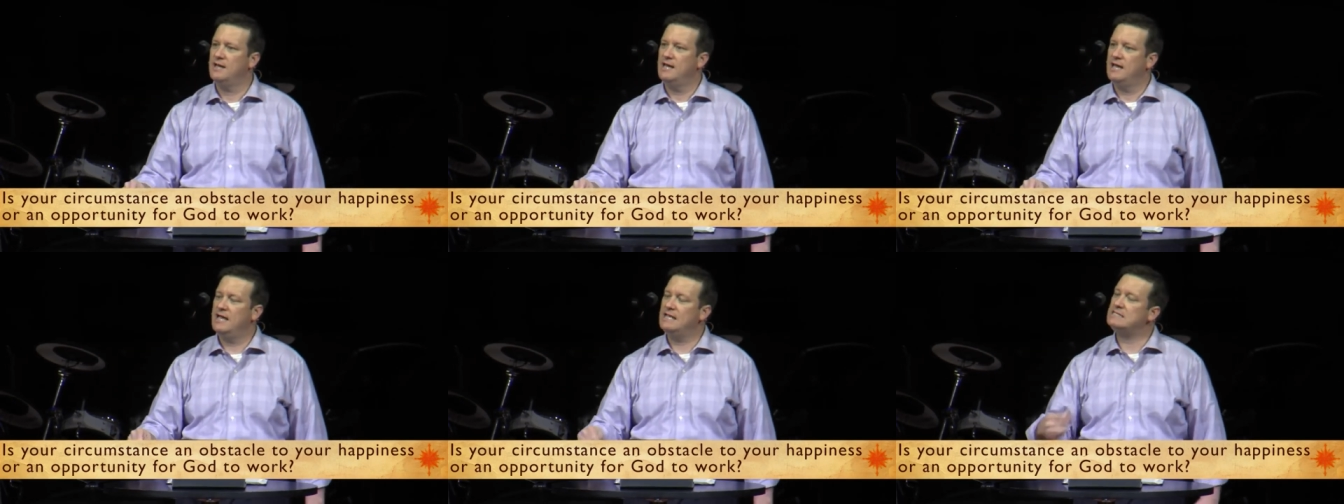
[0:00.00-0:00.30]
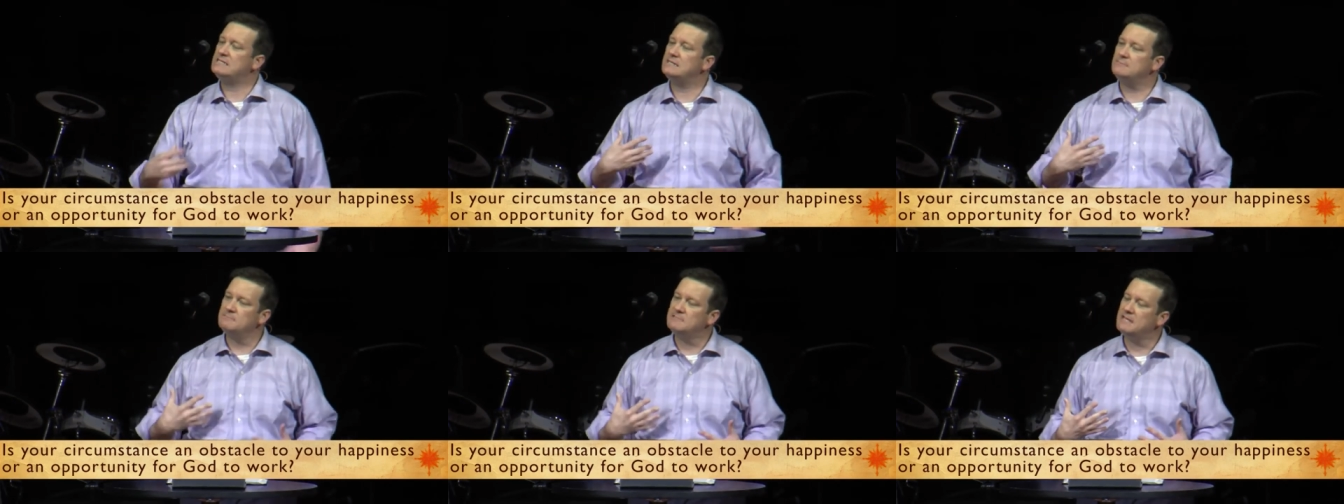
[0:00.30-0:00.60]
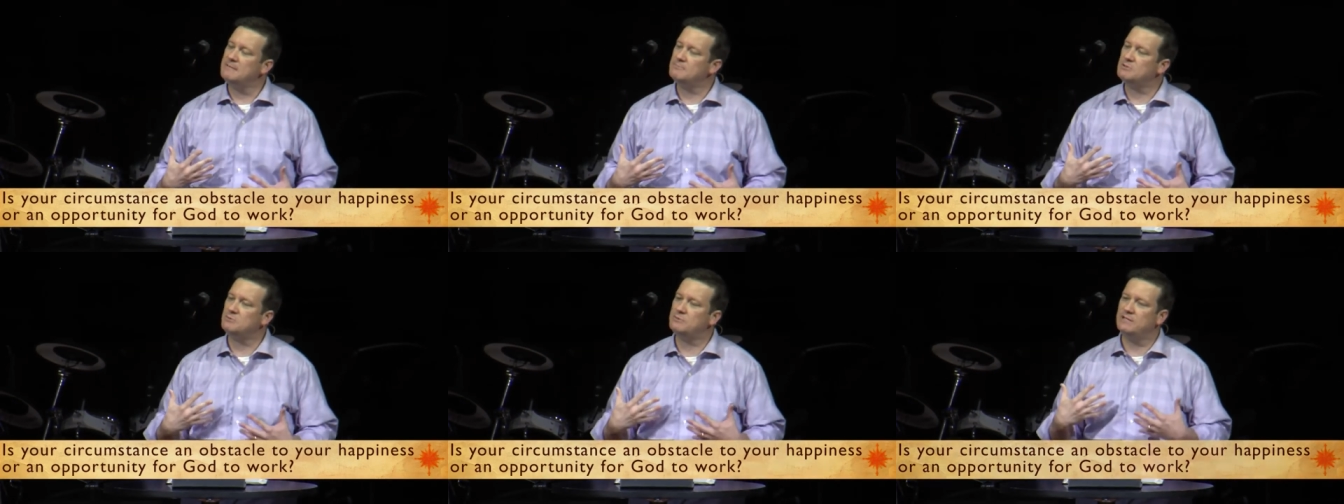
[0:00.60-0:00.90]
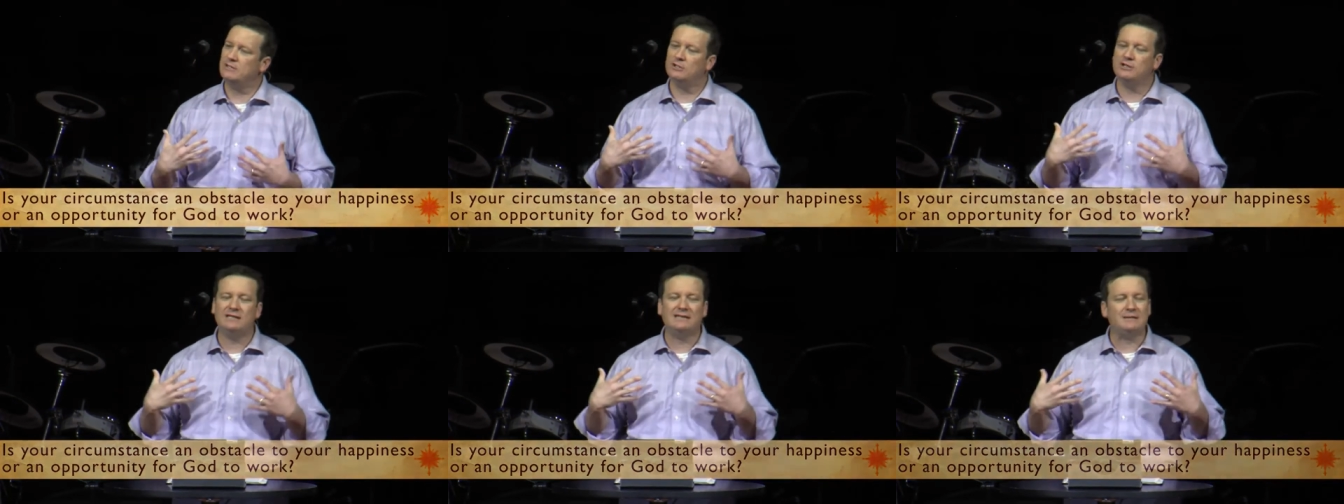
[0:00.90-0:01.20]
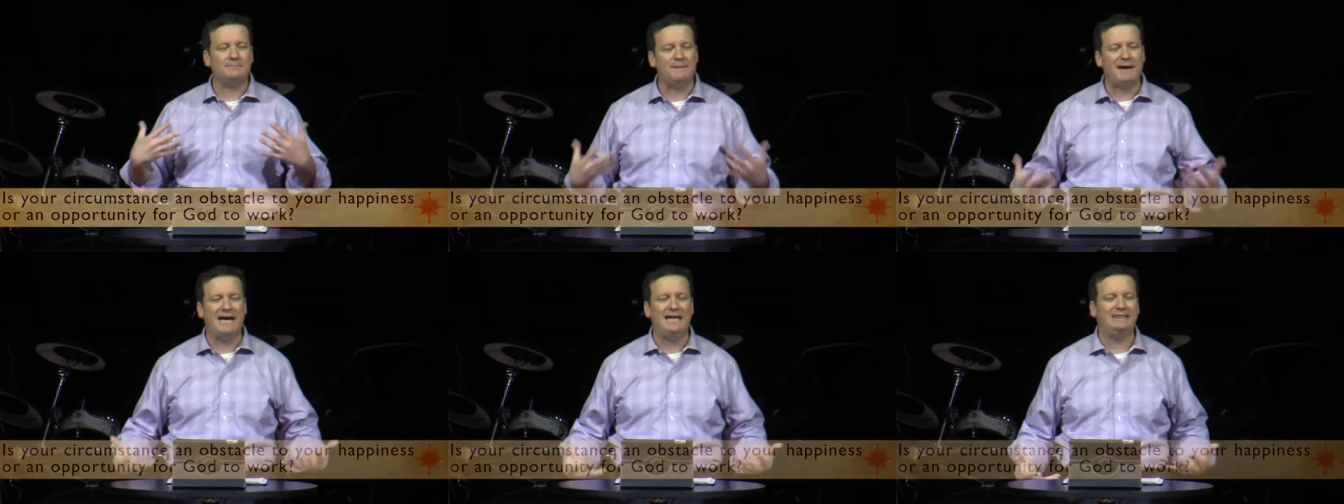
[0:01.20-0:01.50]
And sometimes we look at
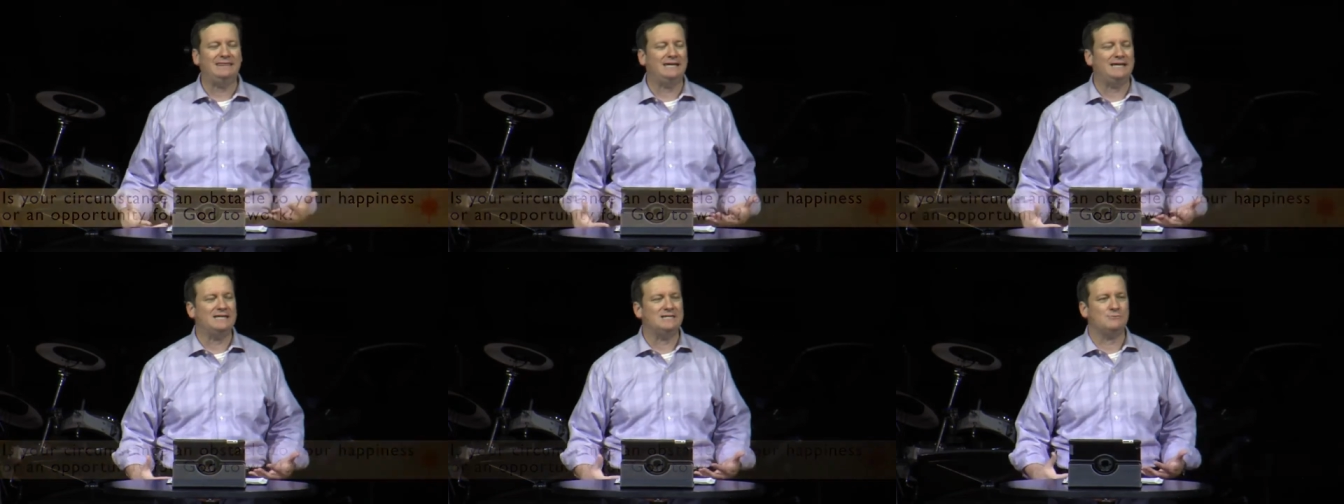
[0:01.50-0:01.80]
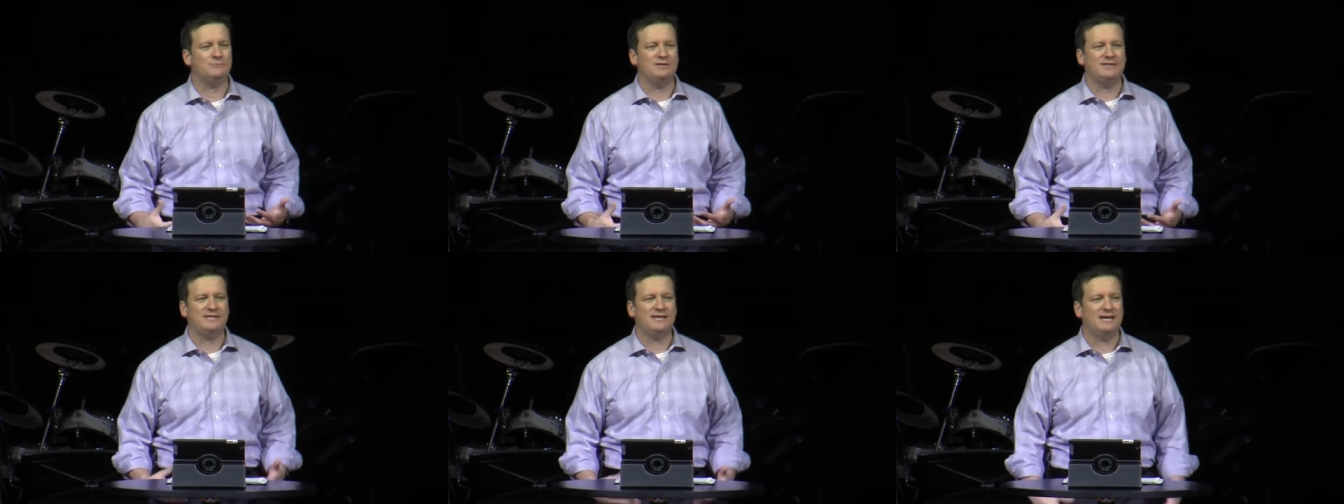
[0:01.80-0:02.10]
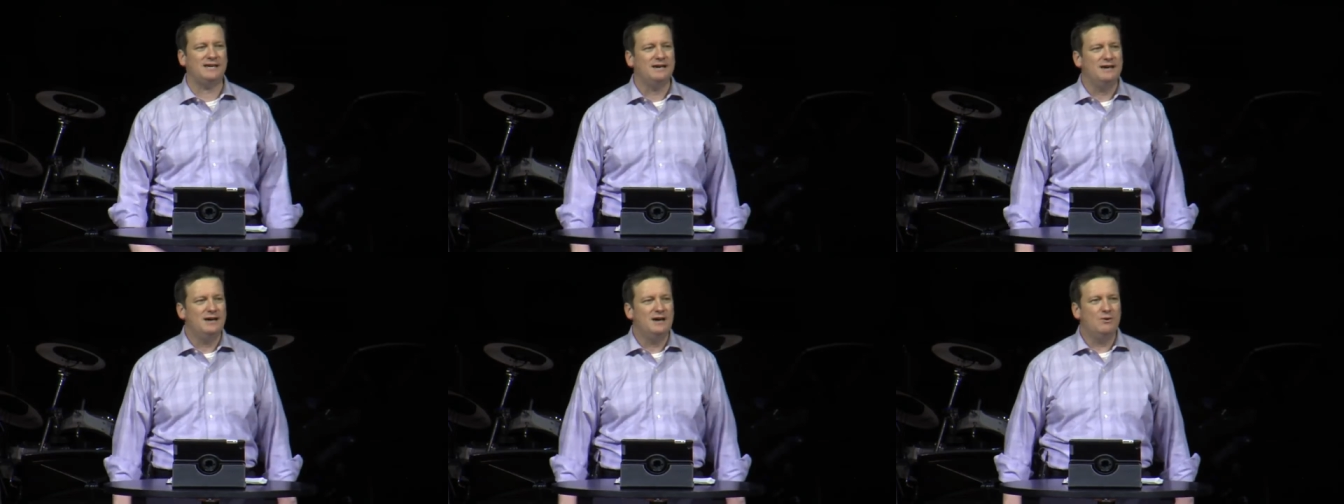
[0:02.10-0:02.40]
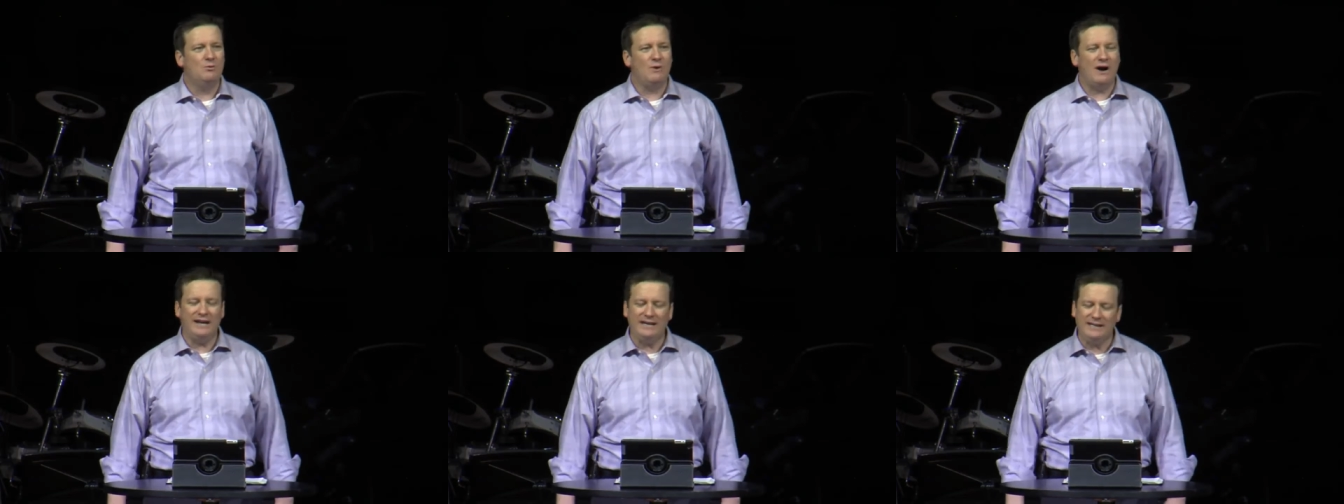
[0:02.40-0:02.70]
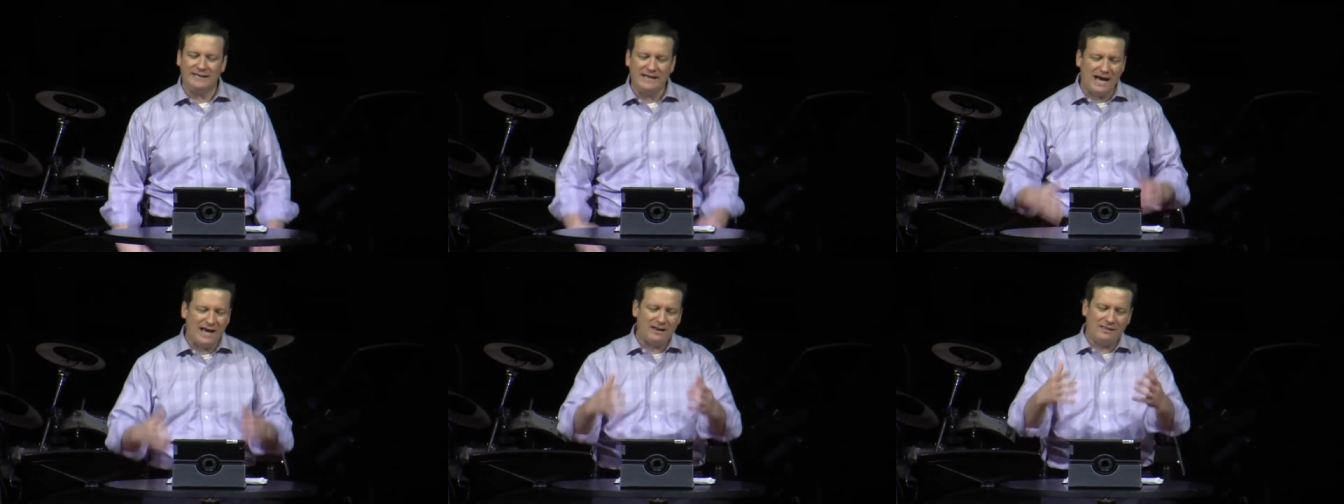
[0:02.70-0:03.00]
the bad things and we think, why did
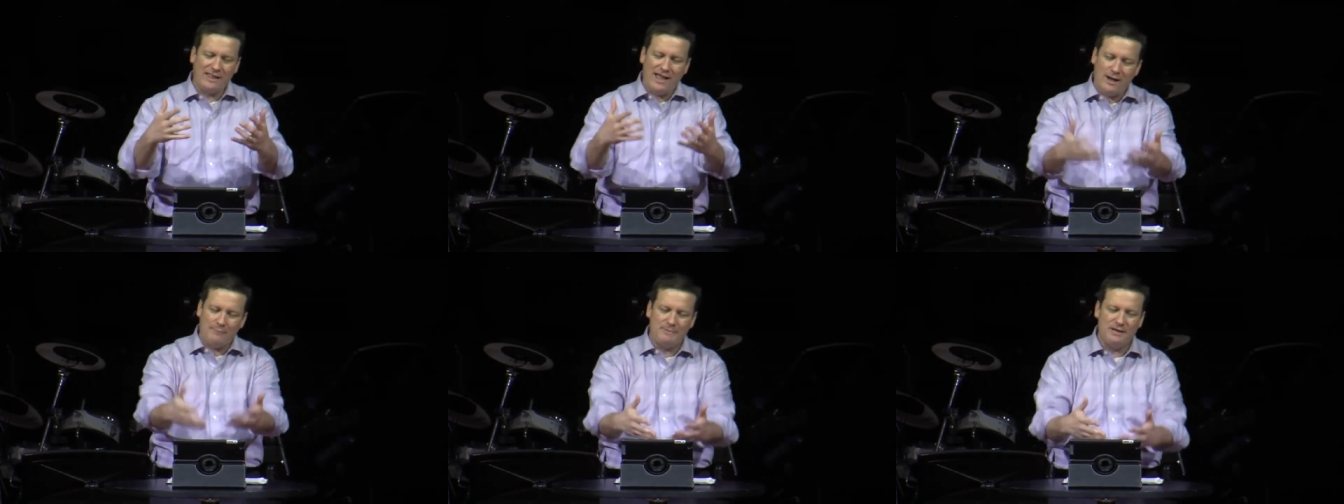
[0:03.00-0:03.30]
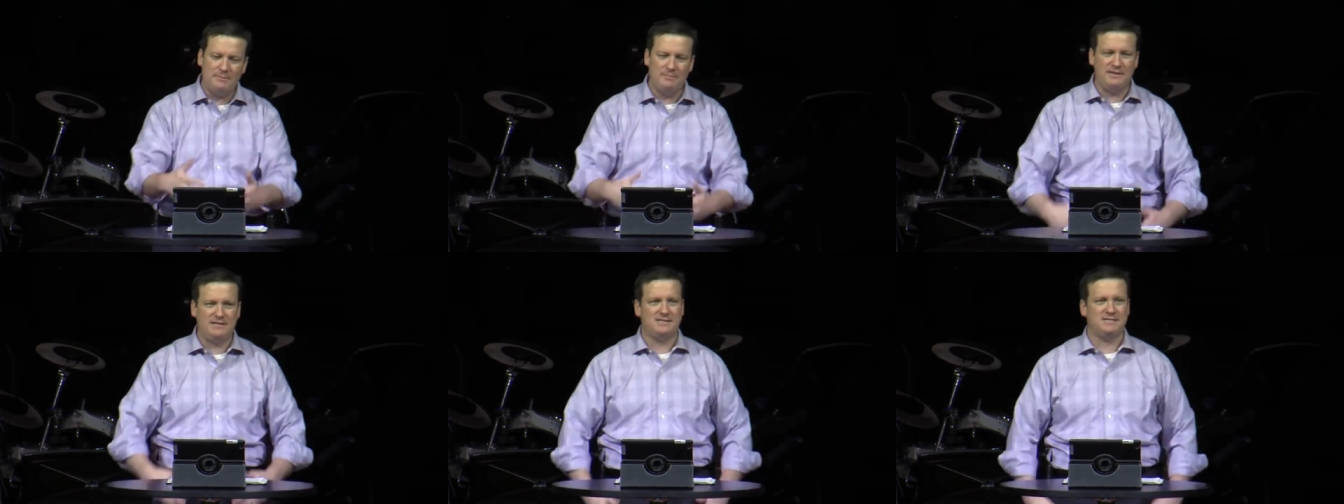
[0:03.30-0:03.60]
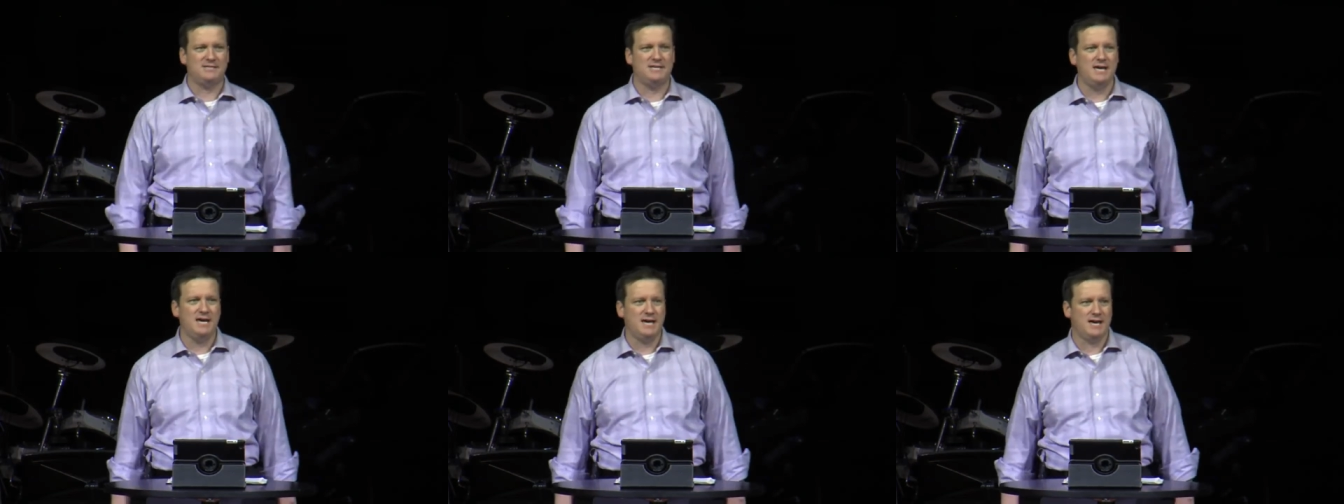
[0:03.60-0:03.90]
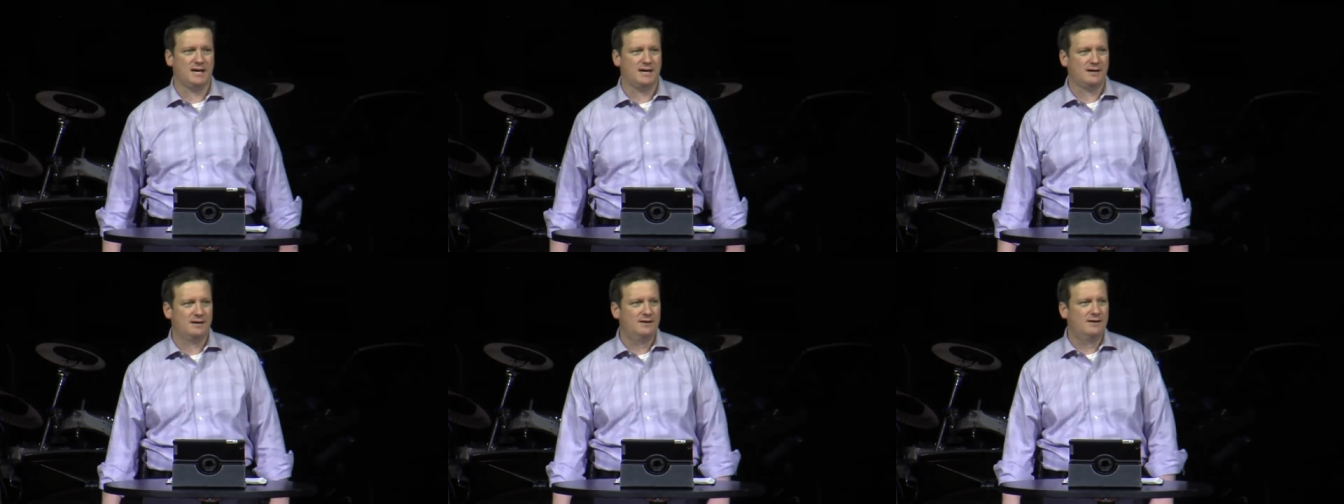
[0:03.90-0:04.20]
God allow me to be sick?